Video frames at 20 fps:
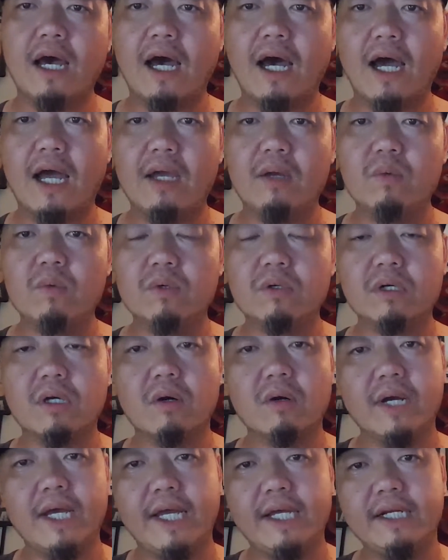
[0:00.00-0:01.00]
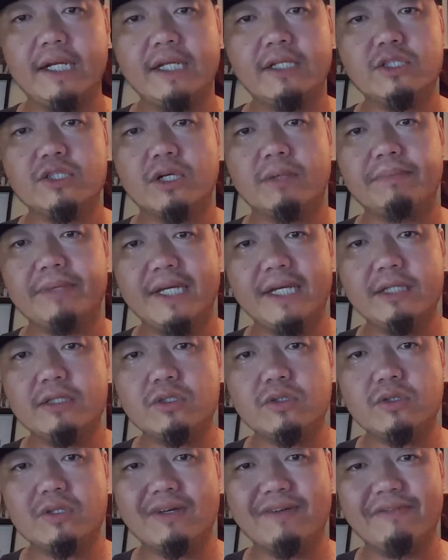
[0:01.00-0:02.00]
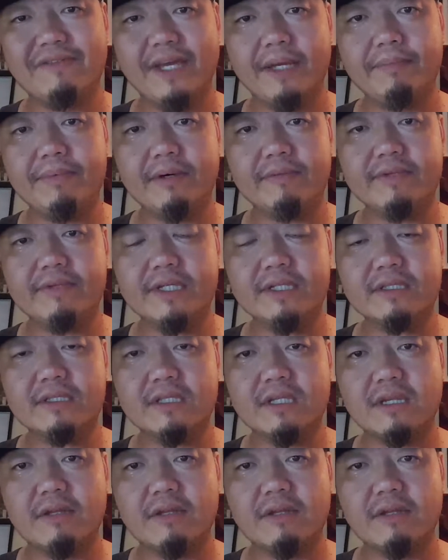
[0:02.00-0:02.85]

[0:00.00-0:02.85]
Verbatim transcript: I will go ahead and jump into the vape of this,